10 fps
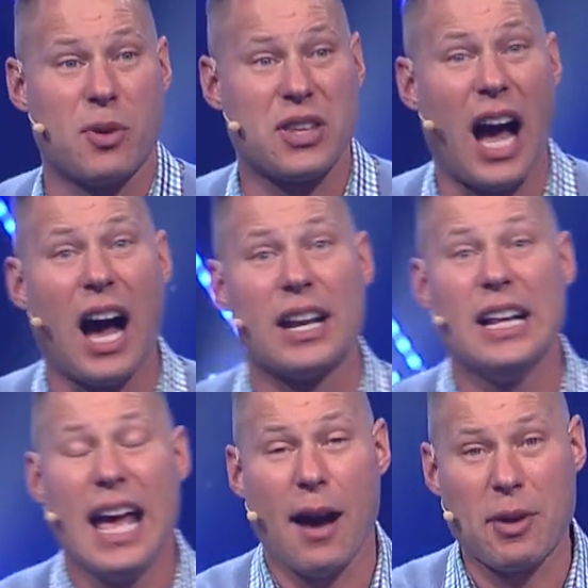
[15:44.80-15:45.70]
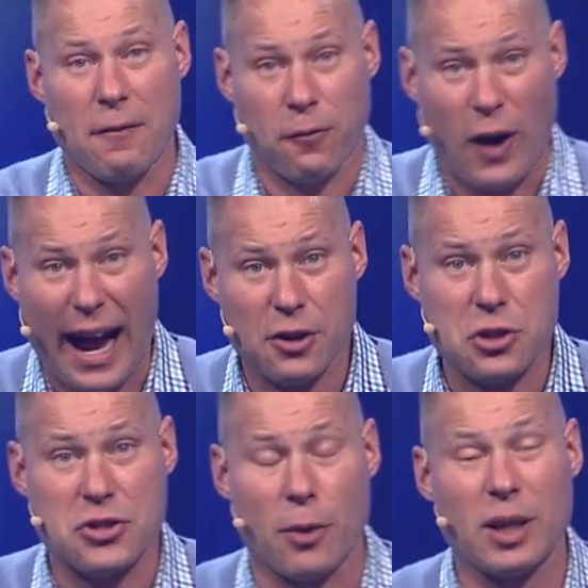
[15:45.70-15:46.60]
with God. And when it
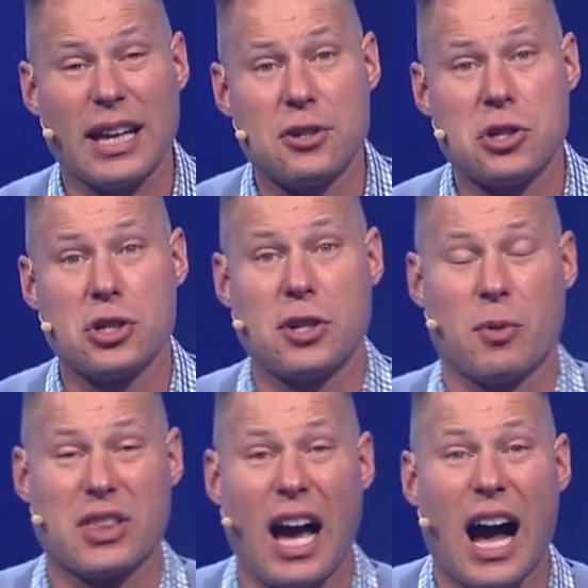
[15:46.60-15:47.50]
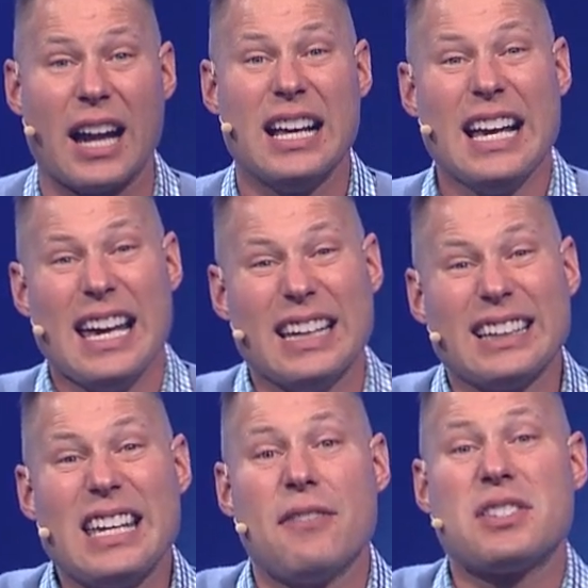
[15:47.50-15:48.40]
fractures our relationship with God, it
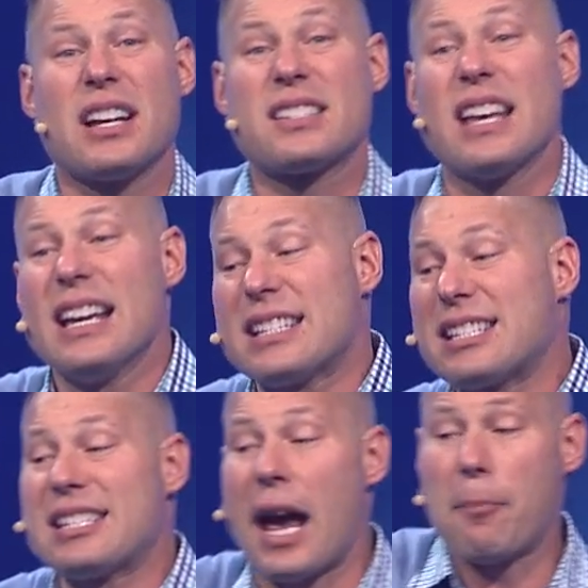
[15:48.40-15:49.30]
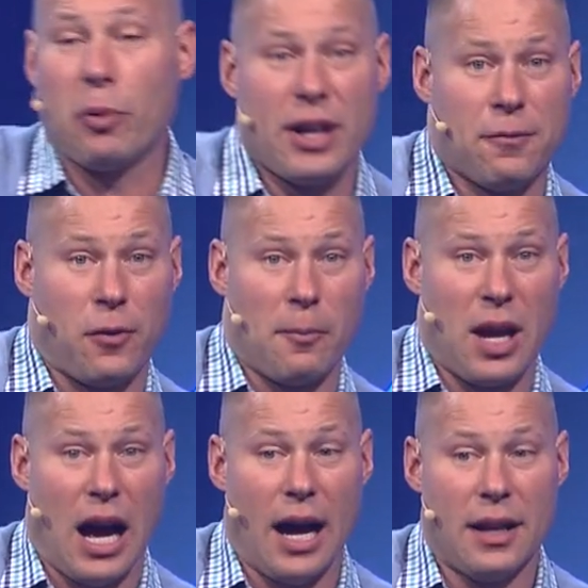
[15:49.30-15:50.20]
leaves us separated from
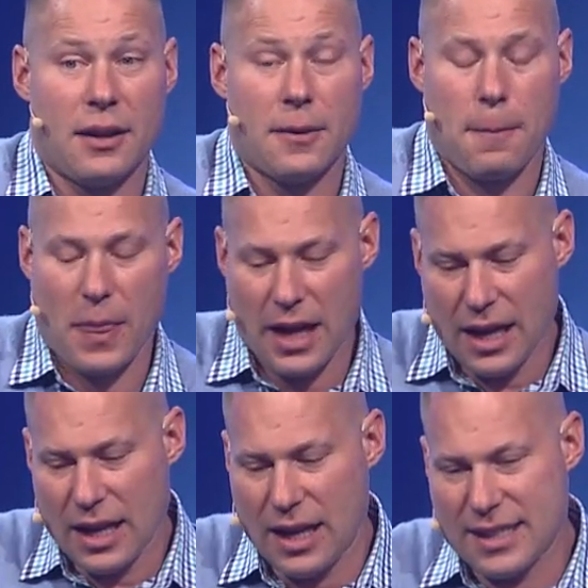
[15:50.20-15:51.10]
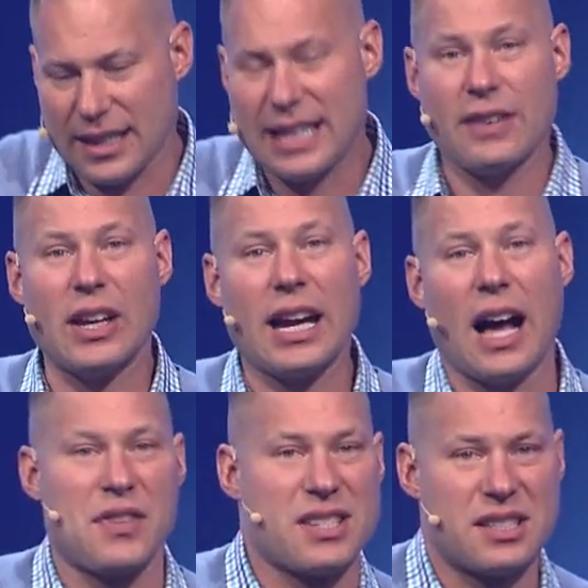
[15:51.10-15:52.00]
God. It's like giving
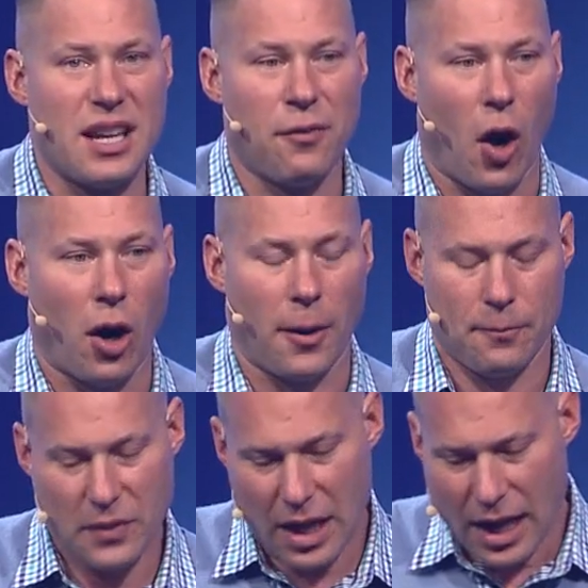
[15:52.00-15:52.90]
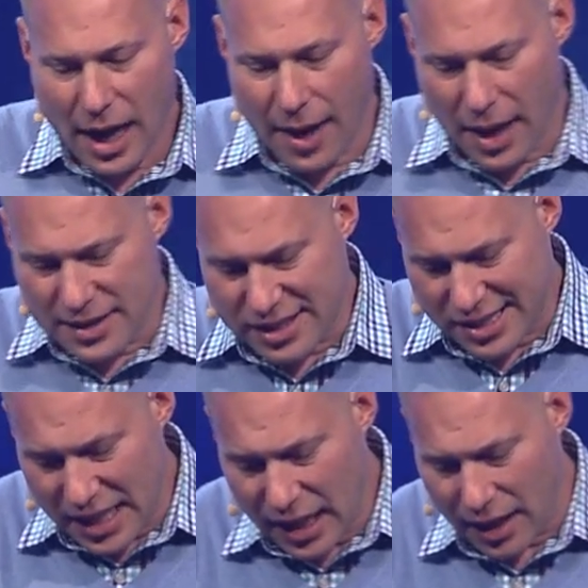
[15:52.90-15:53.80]
God the stiff arm. And
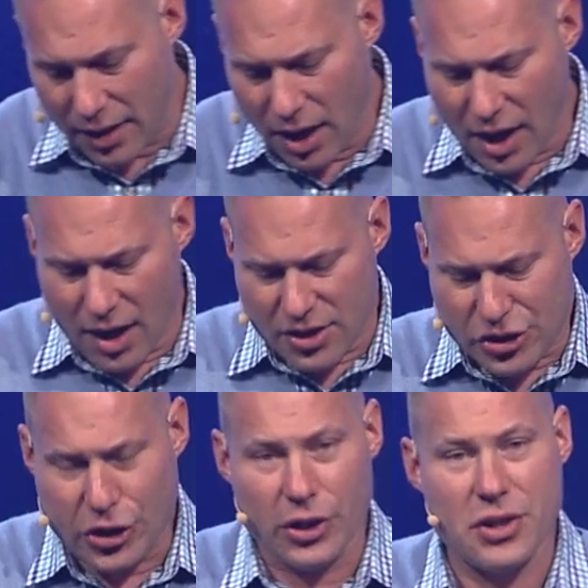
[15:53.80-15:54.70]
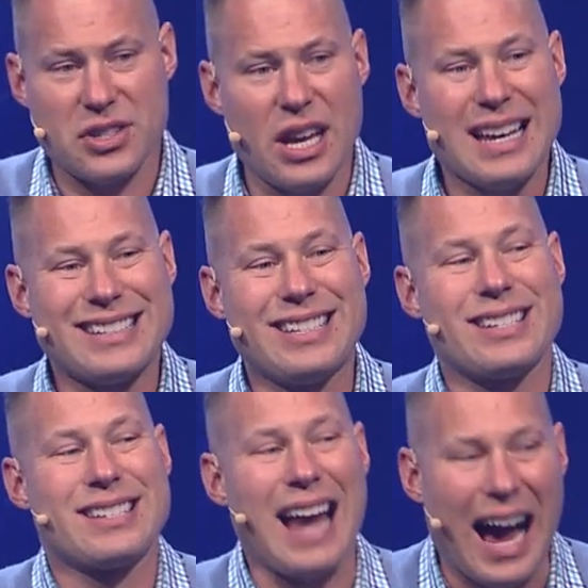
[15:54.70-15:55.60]
sin stirs
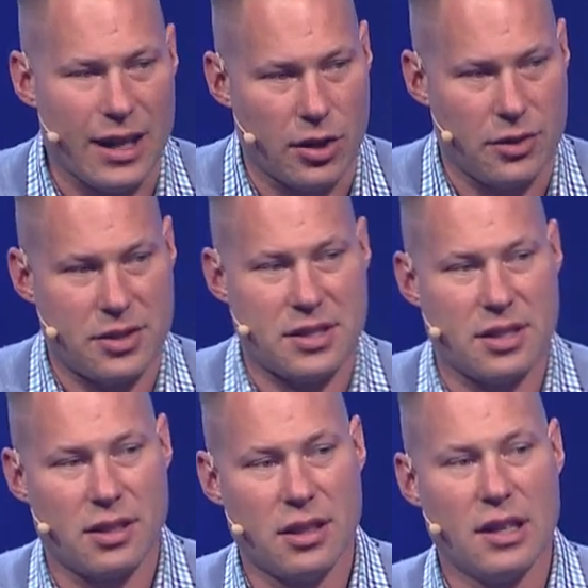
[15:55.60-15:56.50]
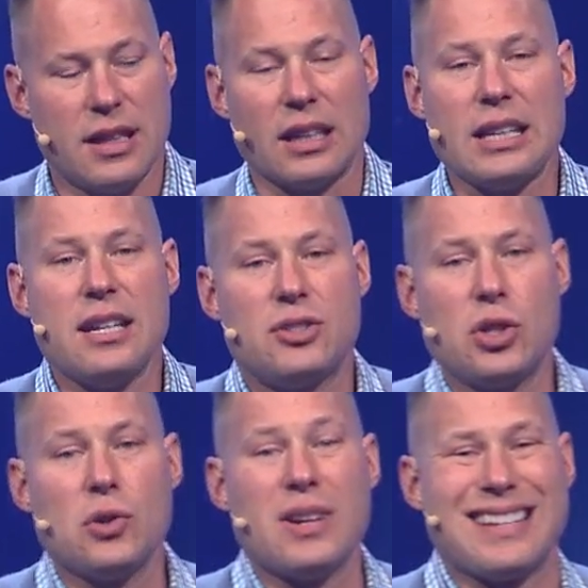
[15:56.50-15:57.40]
desires that lead
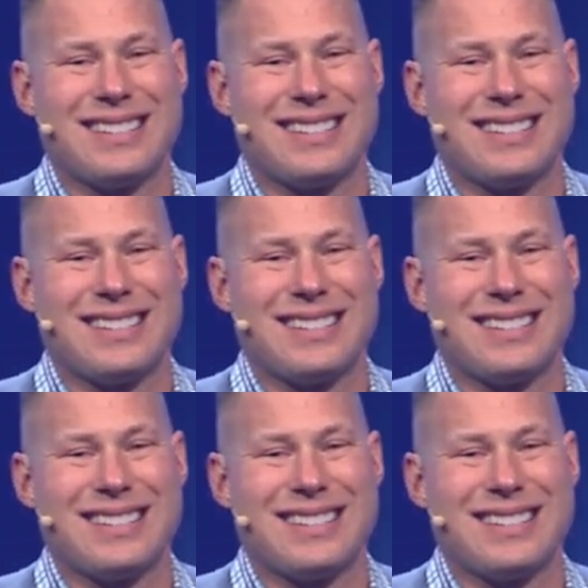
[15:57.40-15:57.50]
to